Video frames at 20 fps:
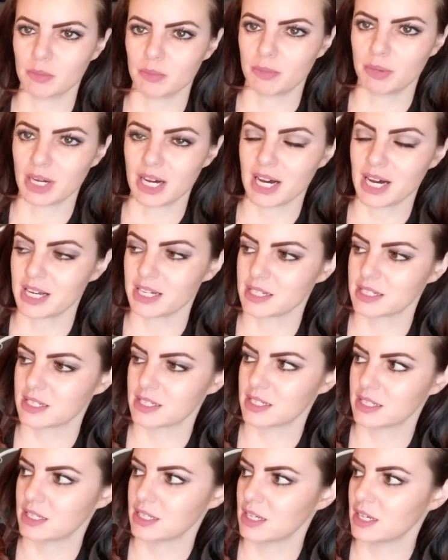But
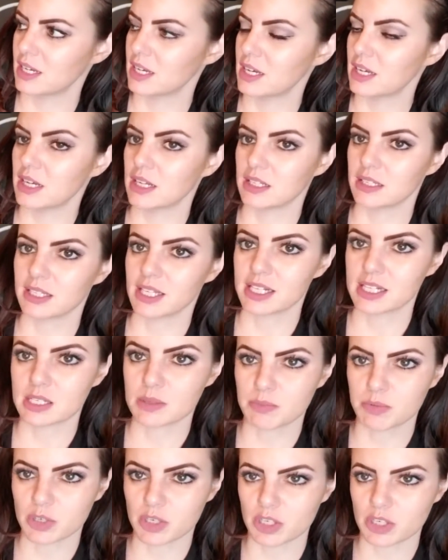
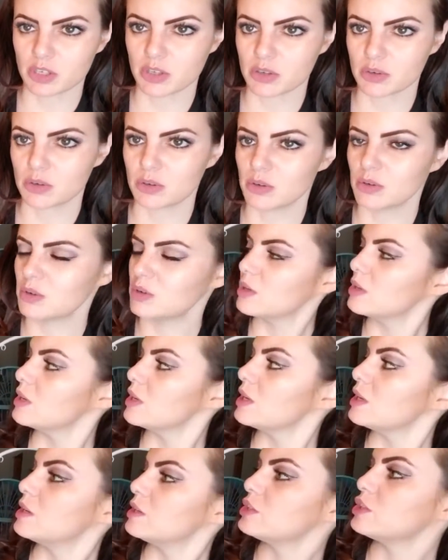let's put you.
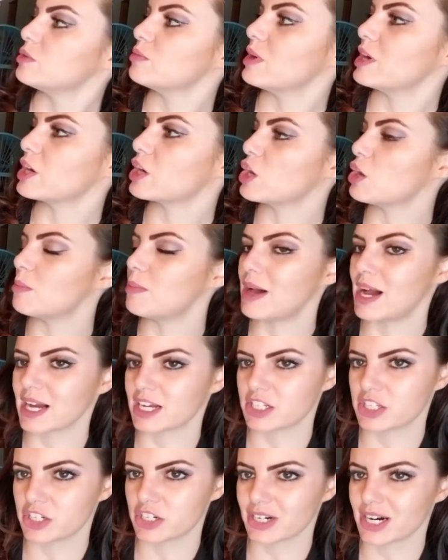Do you want to go
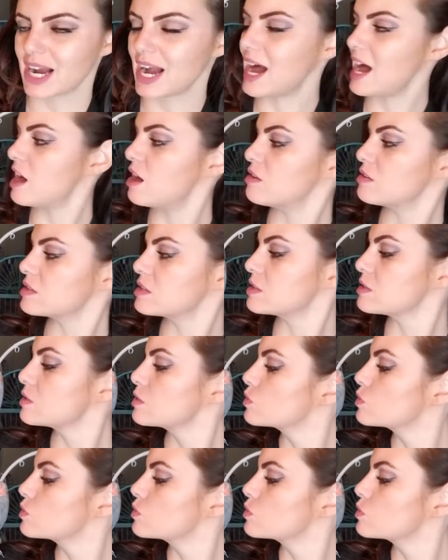back to your house?